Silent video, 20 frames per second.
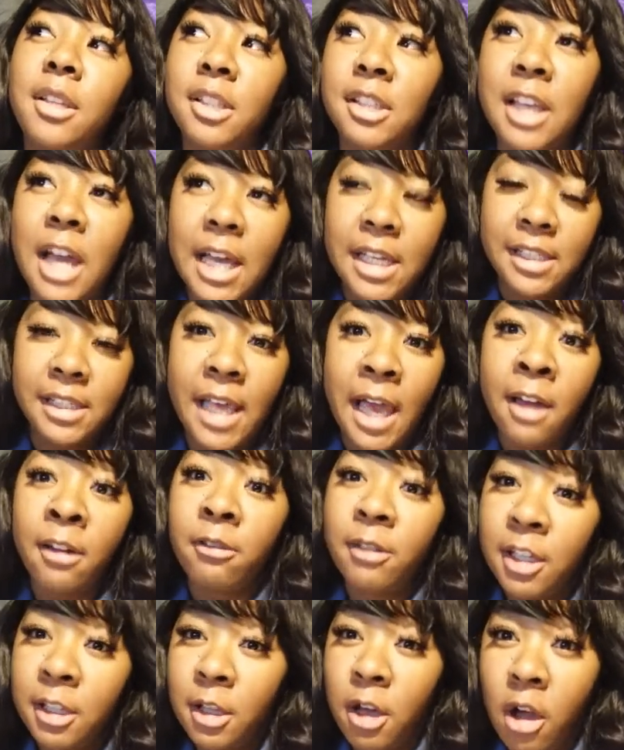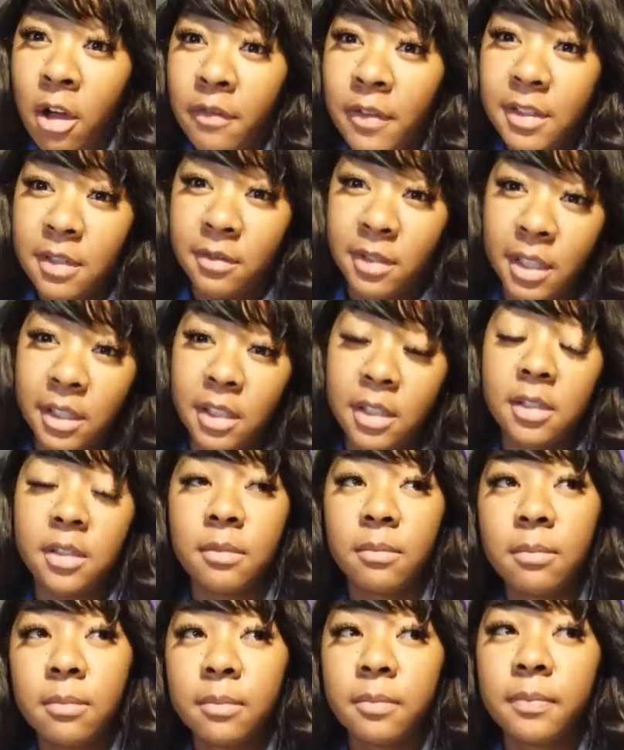This is how I sat in the office. I was like this.